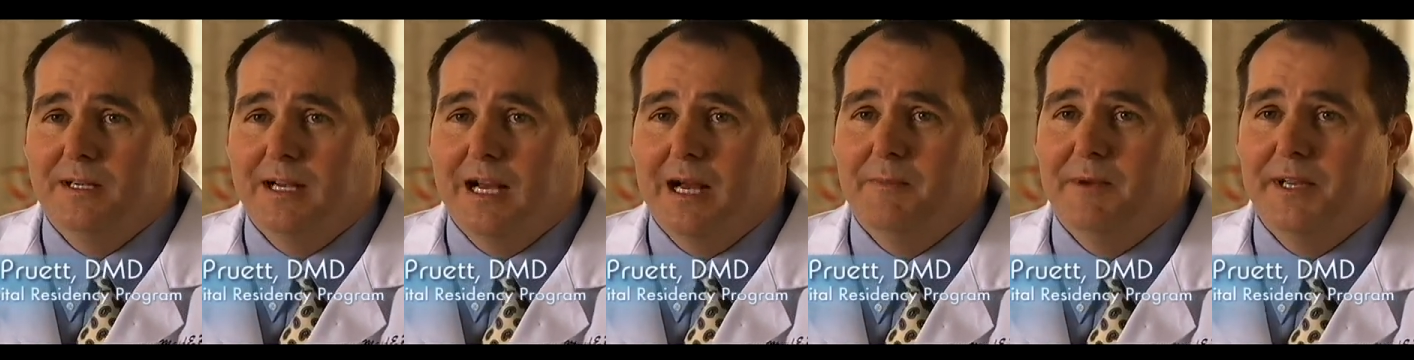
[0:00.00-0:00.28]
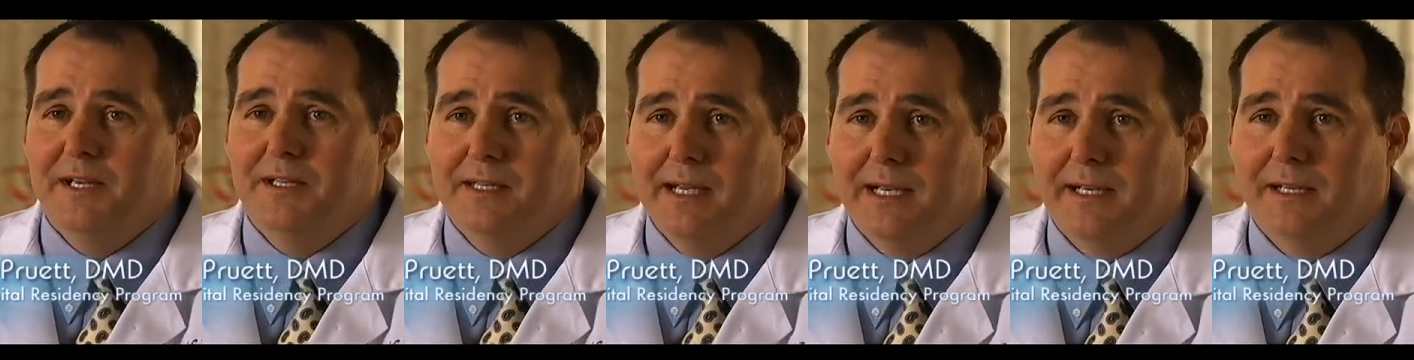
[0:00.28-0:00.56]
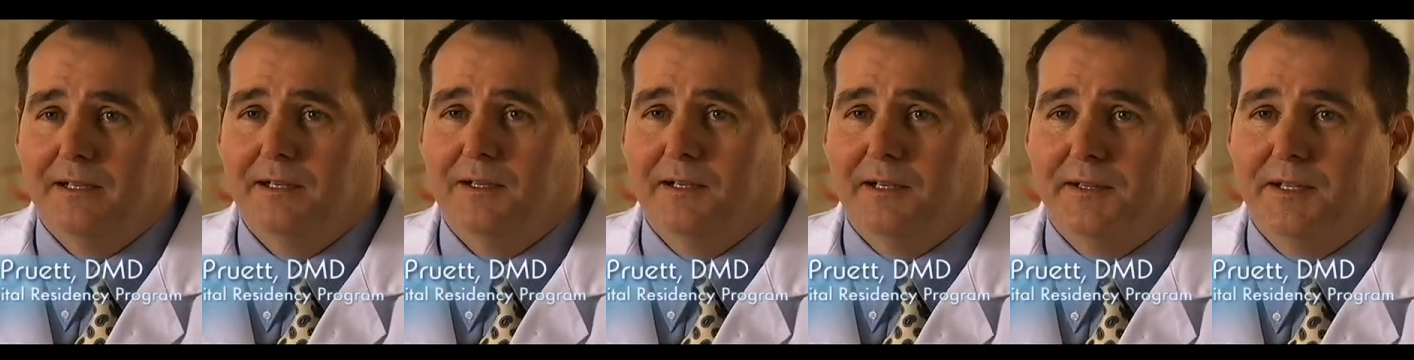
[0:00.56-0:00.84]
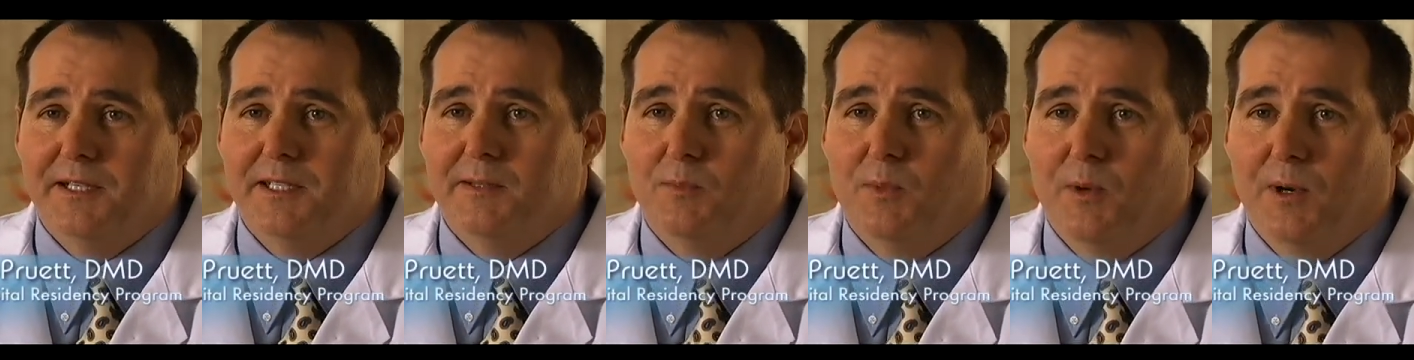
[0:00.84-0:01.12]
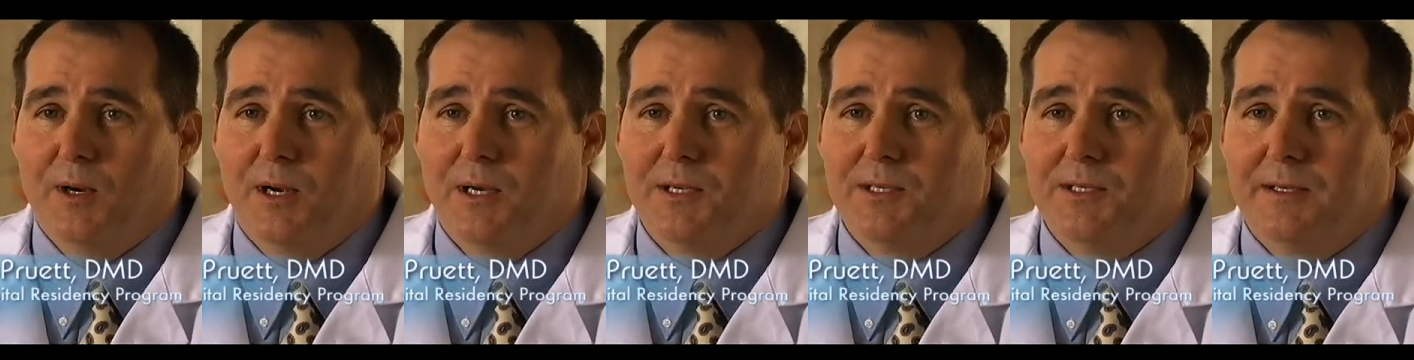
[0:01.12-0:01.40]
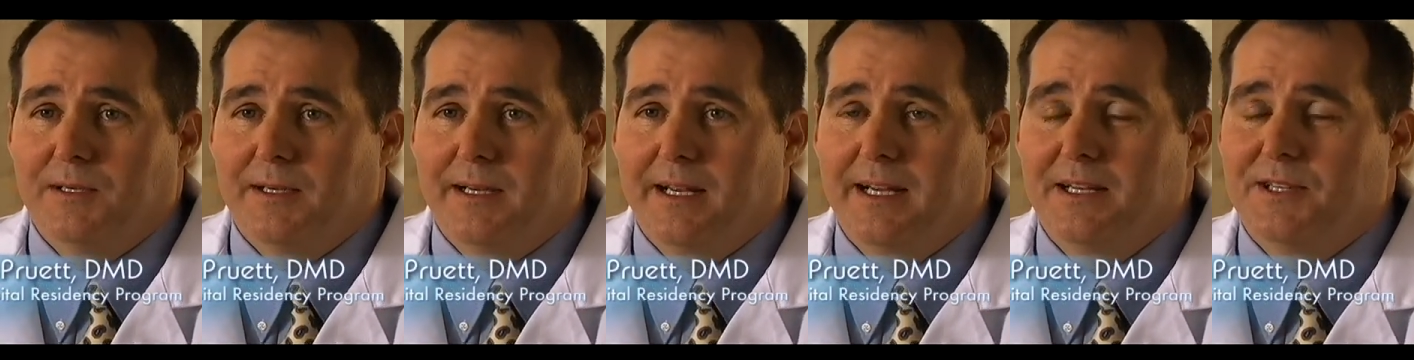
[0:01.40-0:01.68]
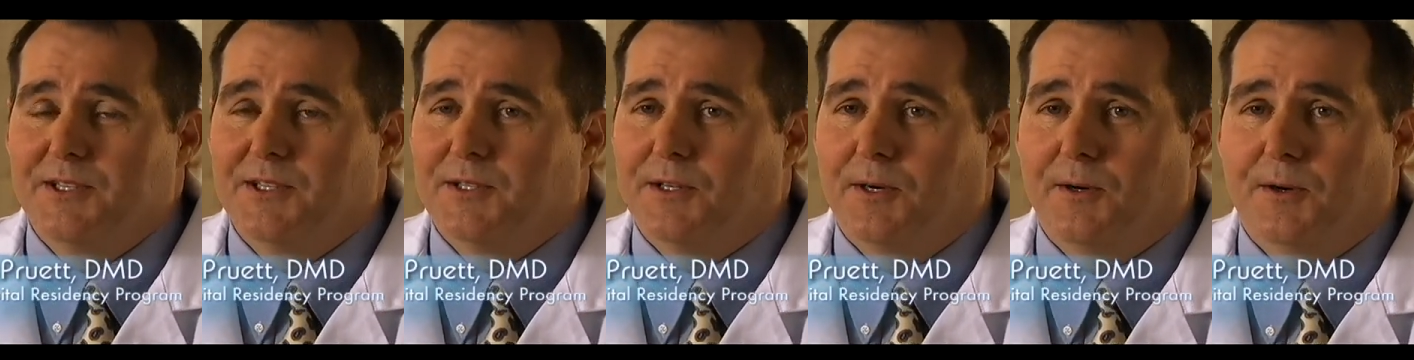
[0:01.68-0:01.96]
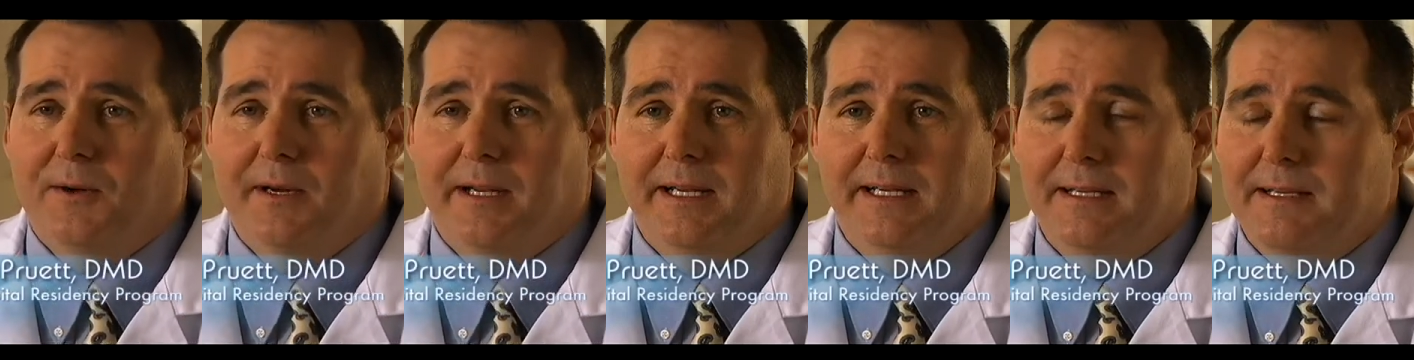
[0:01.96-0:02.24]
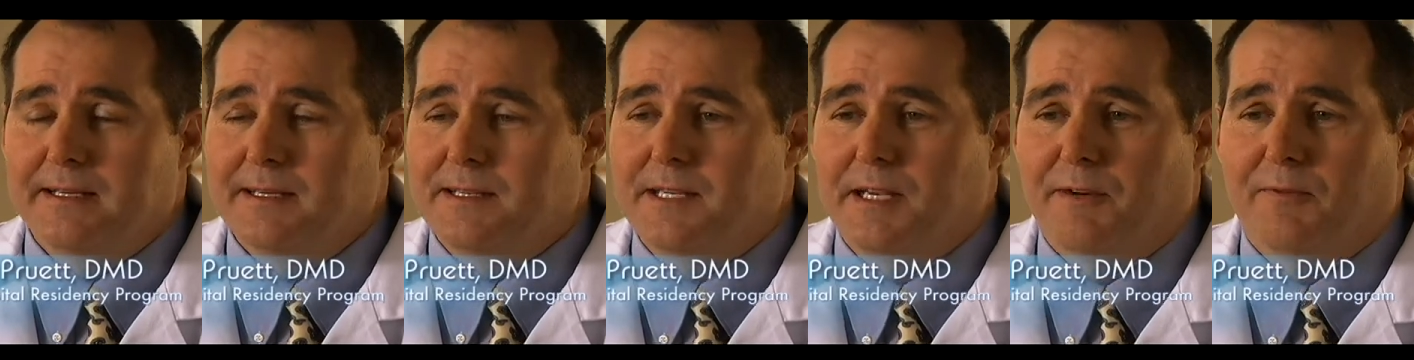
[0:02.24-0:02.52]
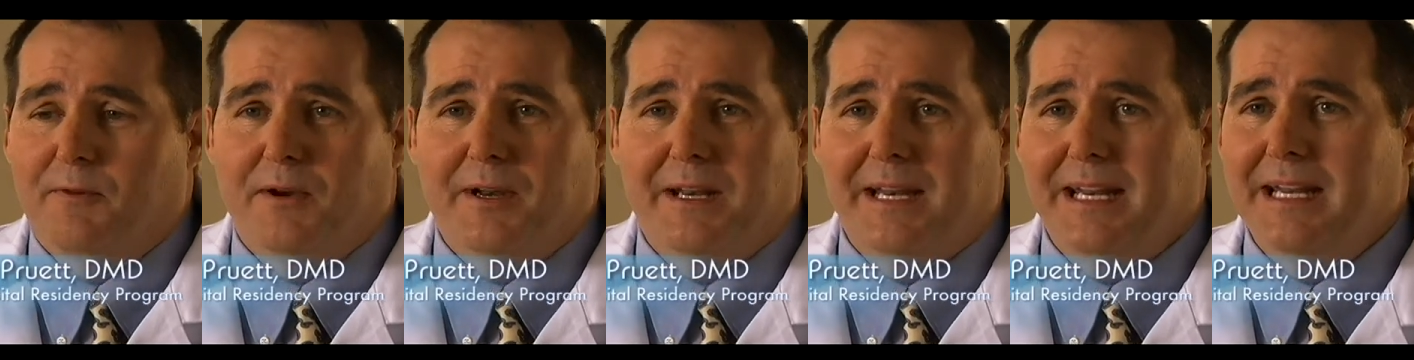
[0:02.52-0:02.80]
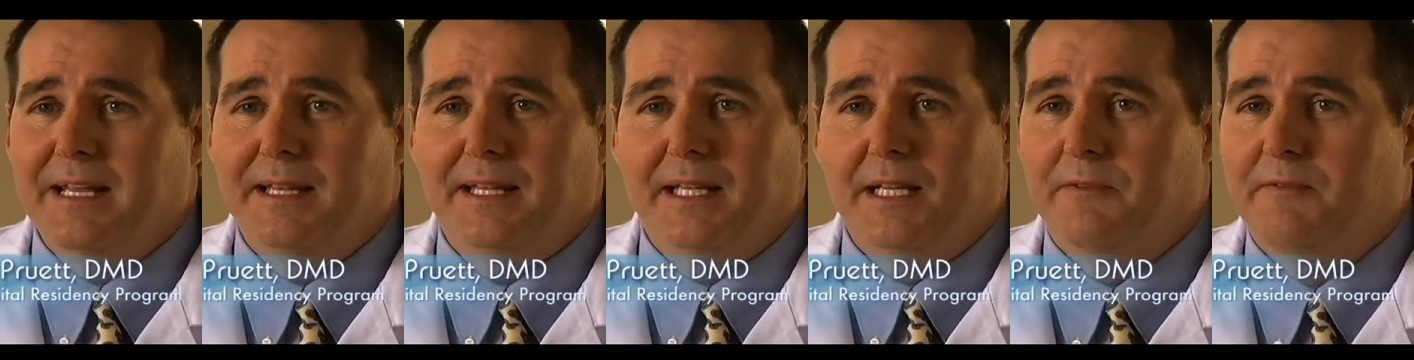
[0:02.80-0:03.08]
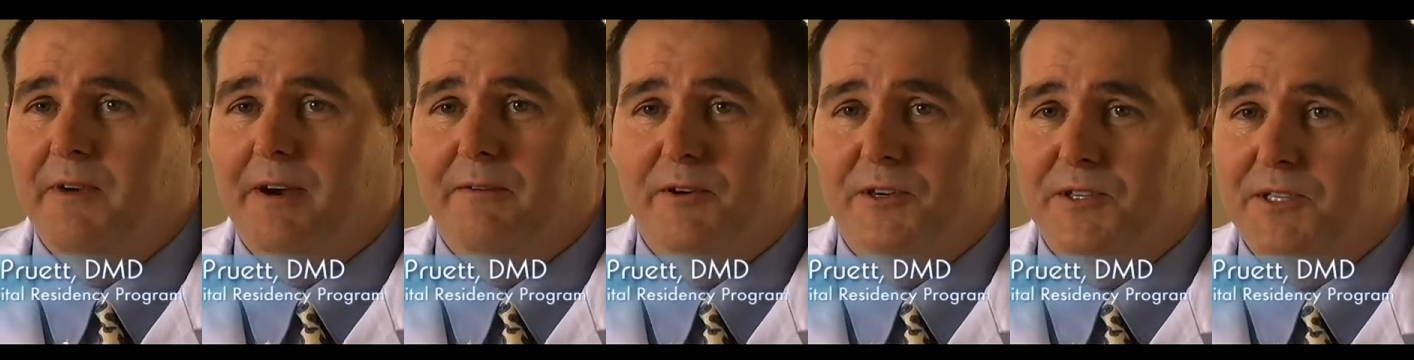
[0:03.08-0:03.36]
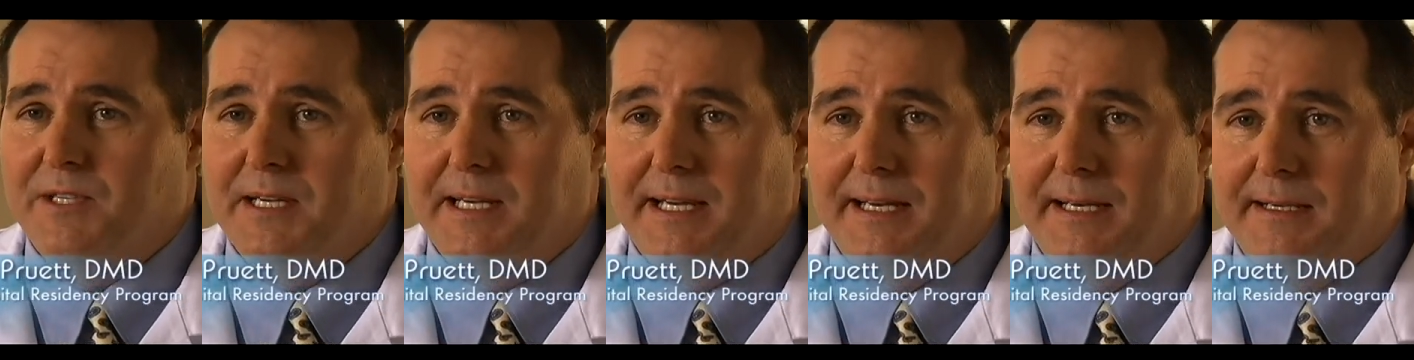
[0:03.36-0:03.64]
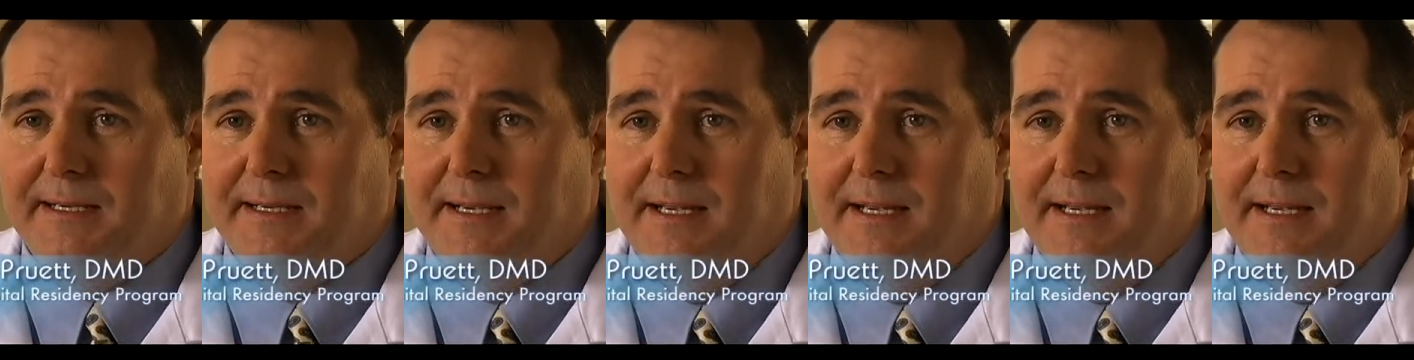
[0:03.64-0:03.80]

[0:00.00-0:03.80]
I mean, take a look at this brush. It's certainly different than anything you've ever seen.